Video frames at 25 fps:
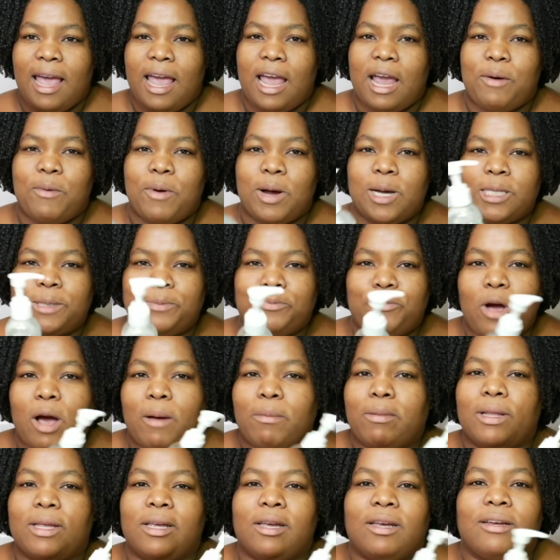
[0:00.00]
It was
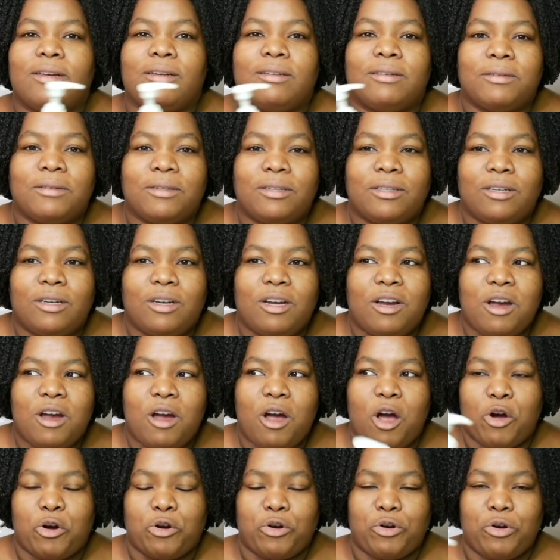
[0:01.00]
probably
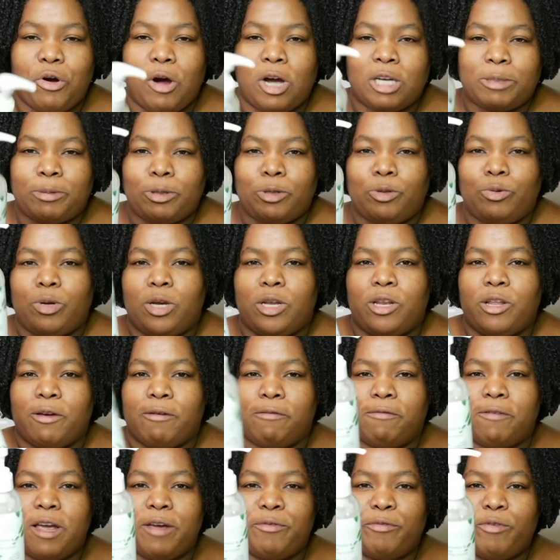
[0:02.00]
a cross between your
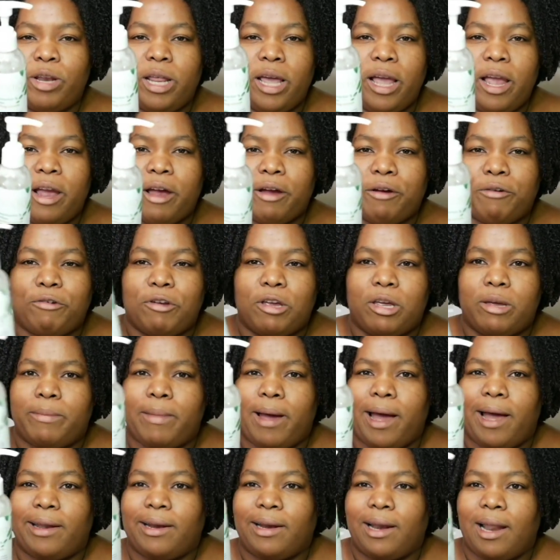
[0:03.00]
favorite hair cream
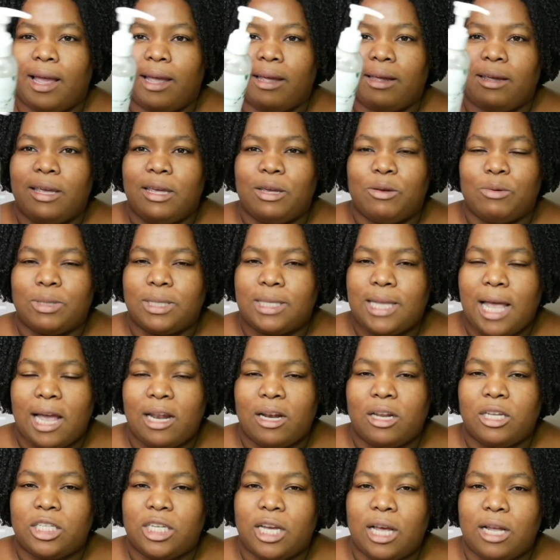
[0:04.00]
and like Eco
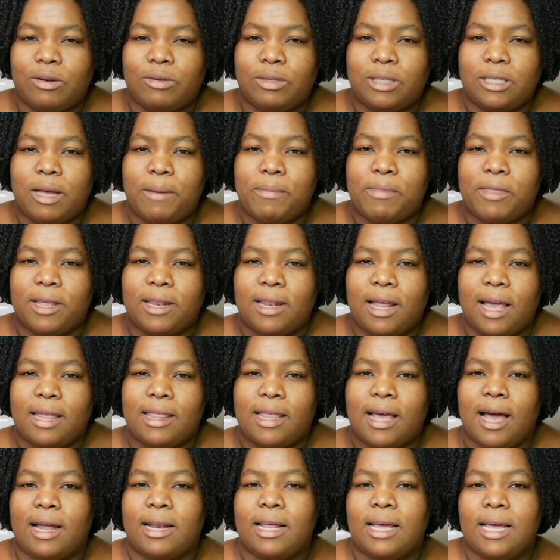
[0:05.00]
Styler Gel or something like
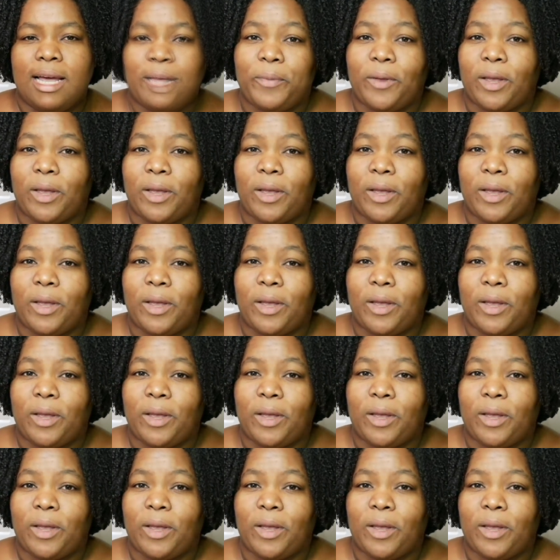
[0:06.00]
that.